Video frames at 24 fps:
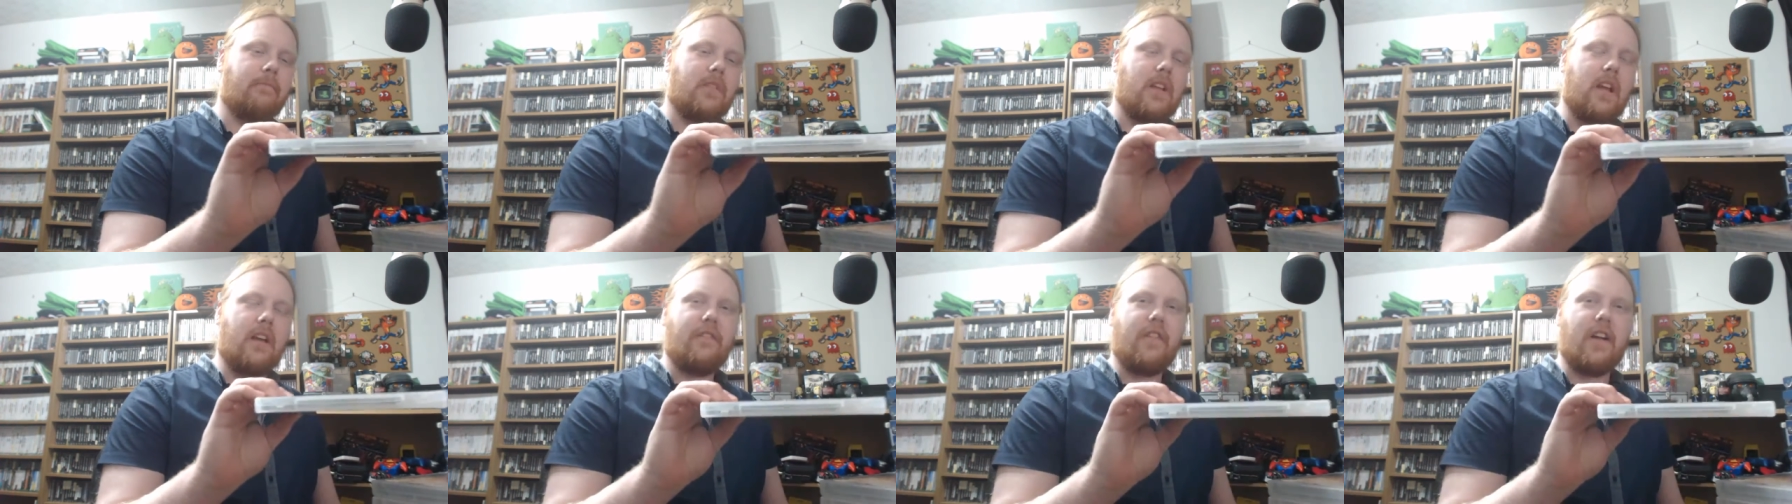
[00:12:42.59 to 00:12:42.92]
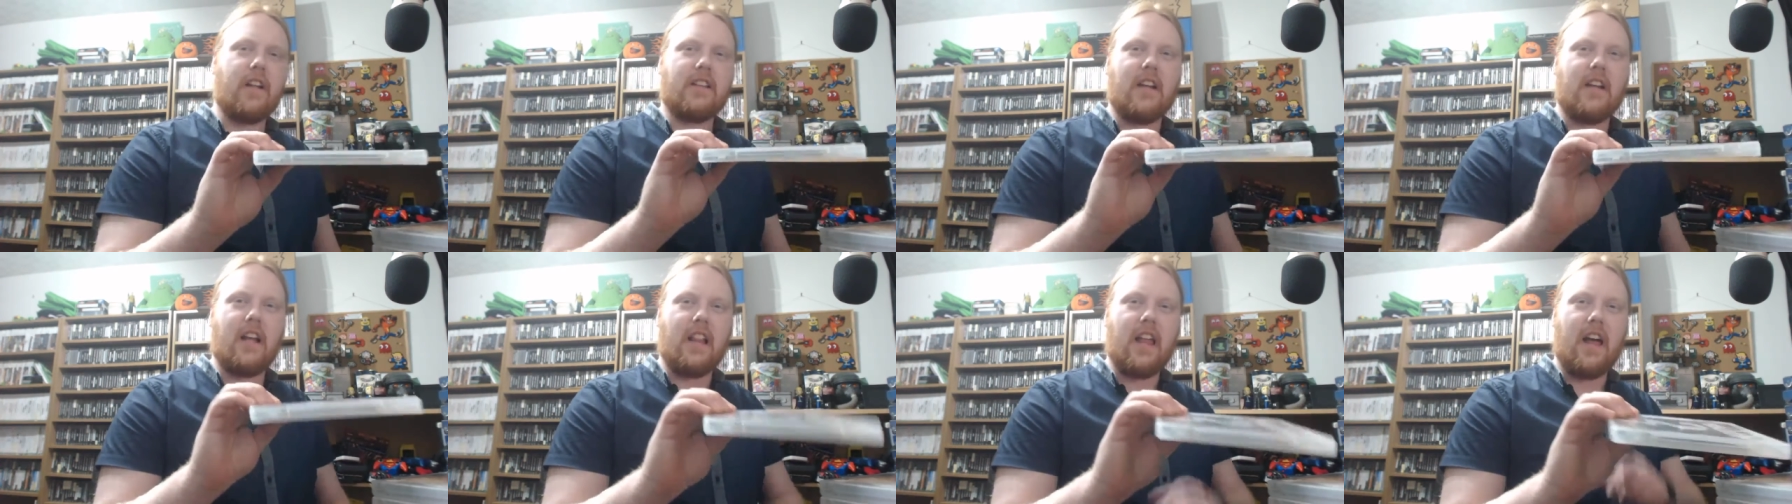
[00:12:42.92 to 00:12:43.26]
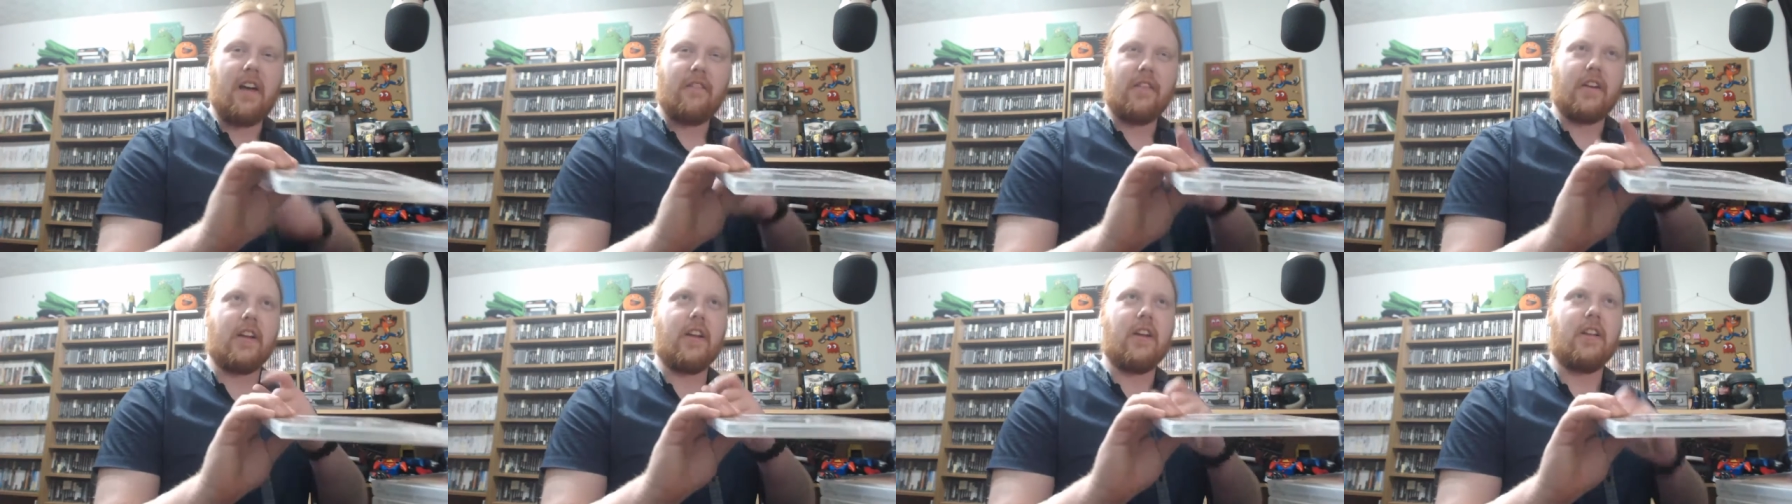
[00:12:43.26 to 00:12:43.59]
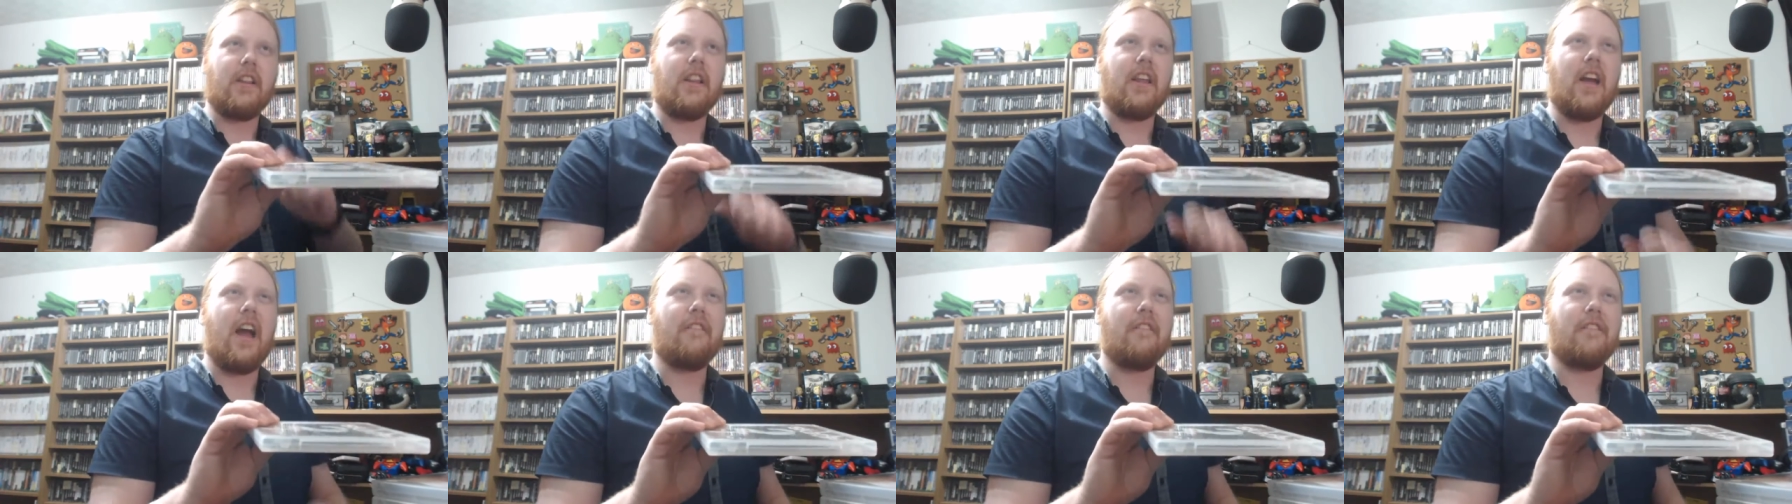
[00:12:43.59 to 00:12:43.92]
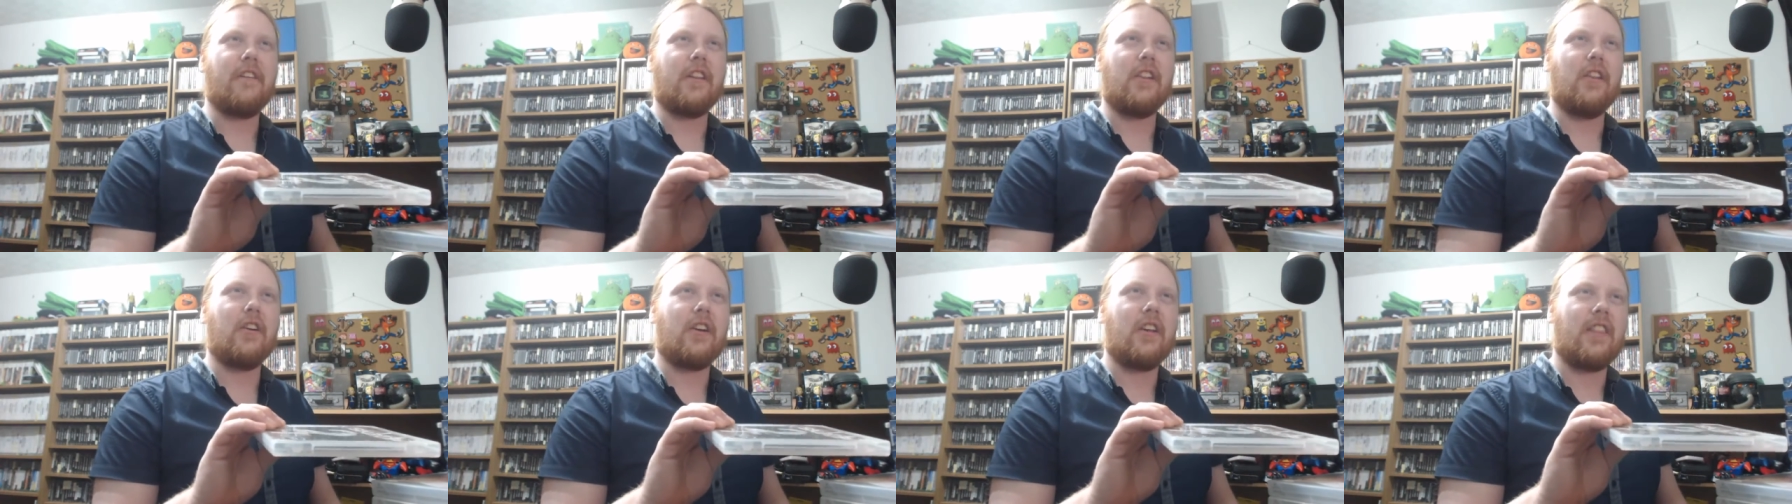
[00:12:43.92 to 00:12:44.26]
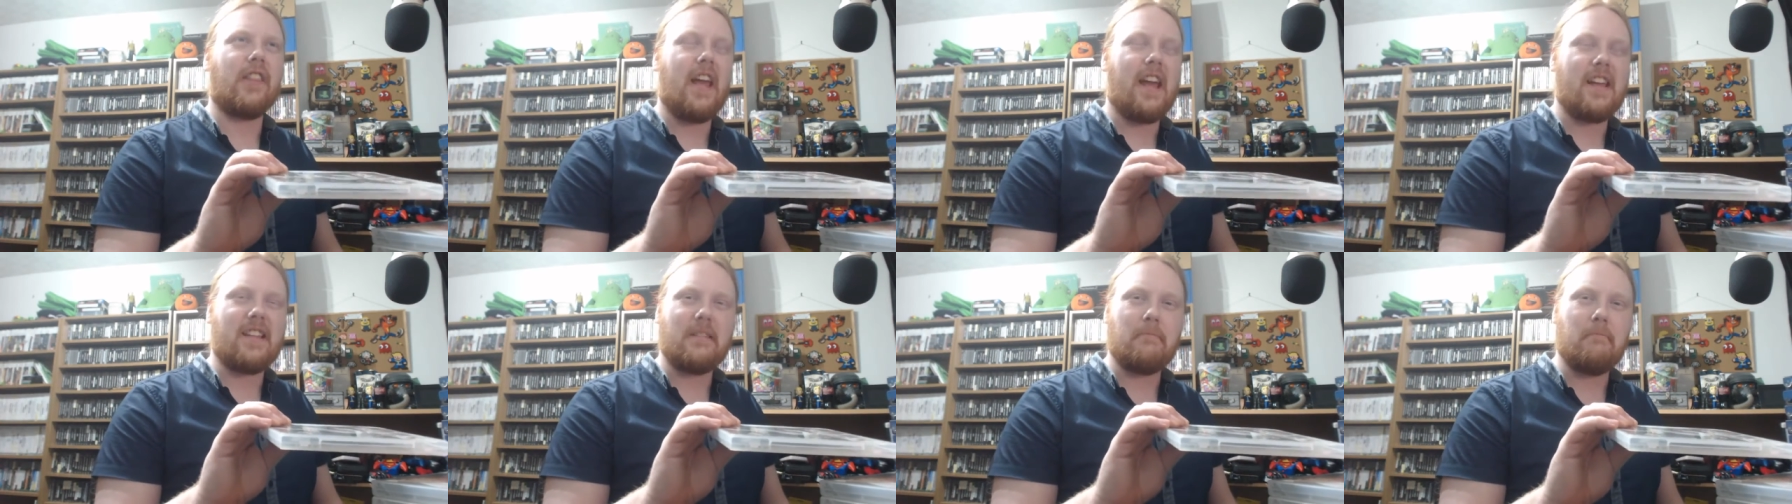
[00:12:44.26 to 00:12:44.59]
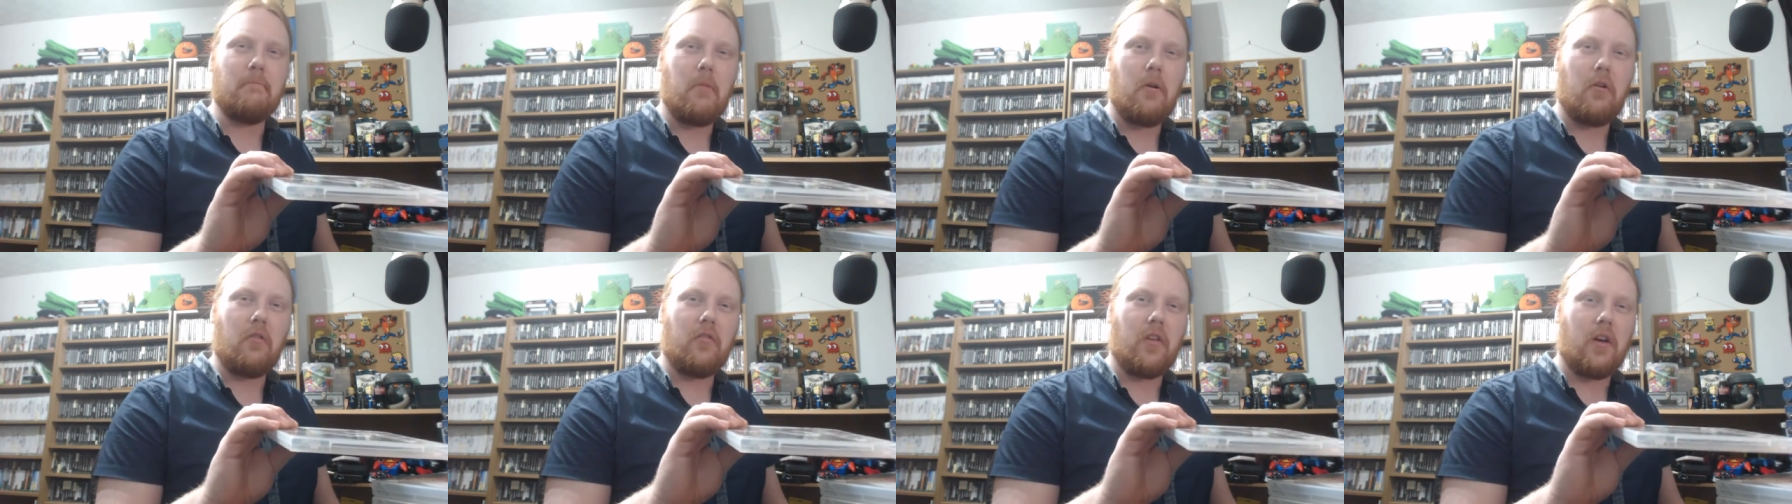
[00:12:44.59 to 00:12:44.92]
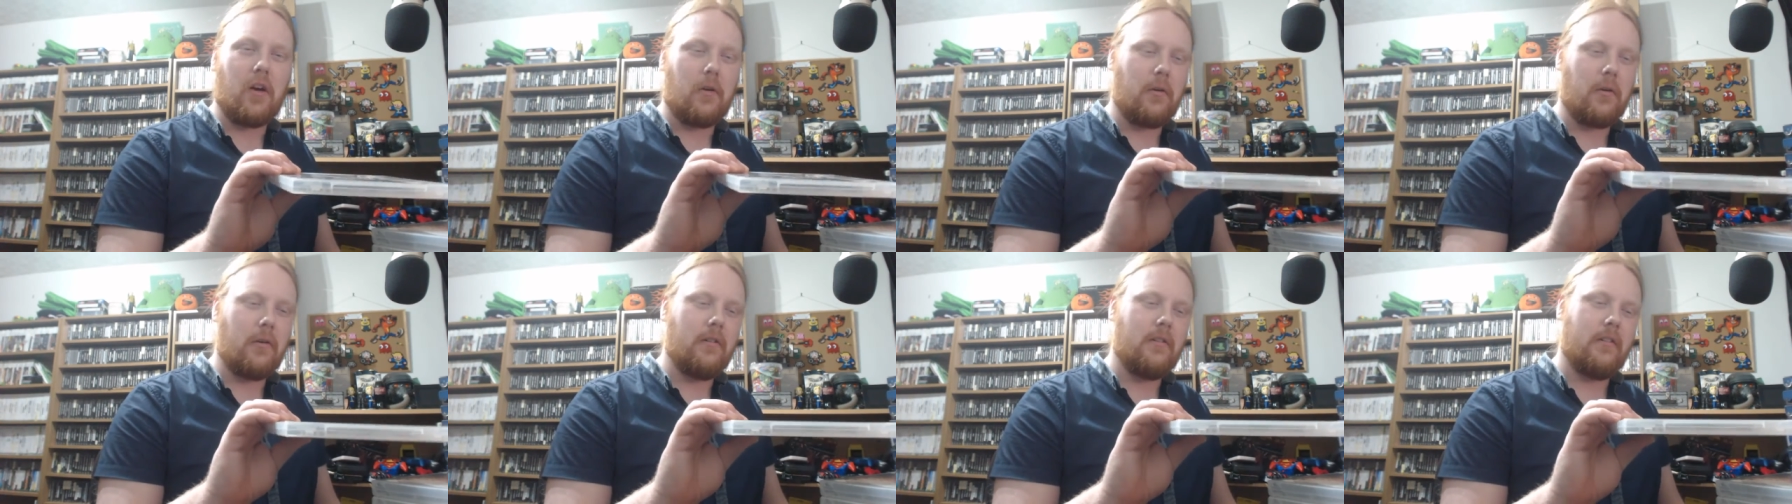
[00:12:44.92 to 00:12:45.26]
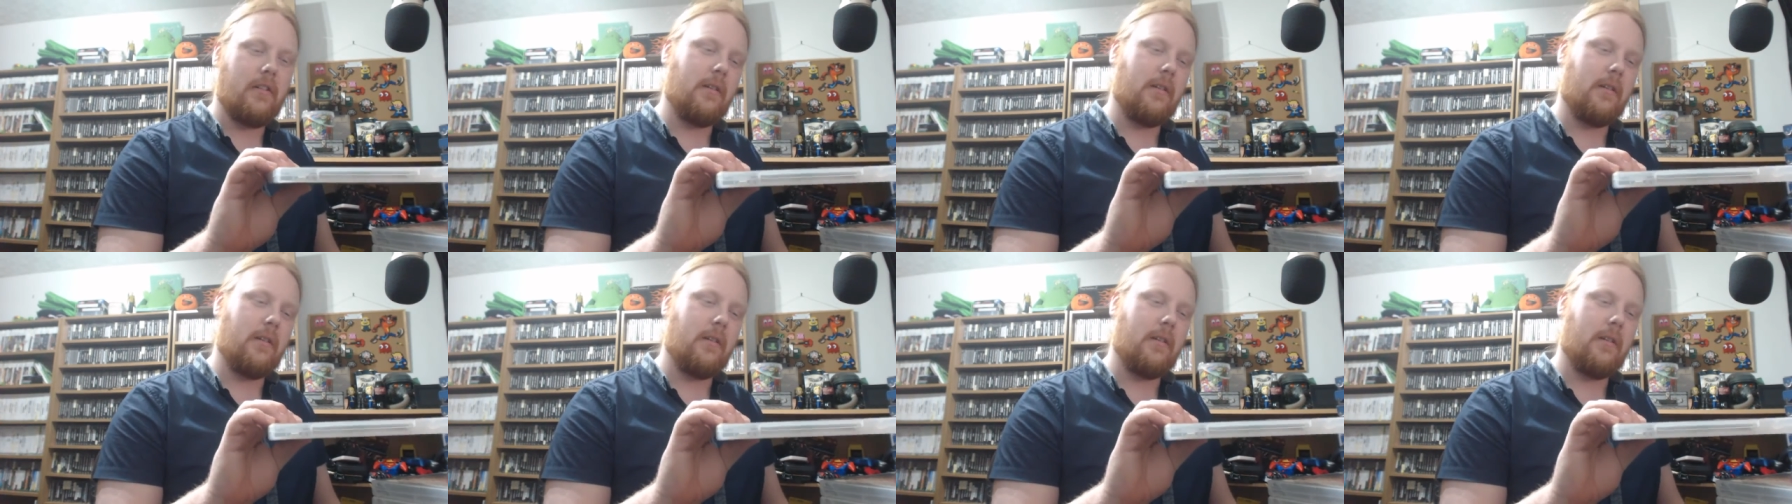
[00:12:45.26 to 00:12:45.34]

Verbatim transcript: In fact, I'll have a look at that tomorrow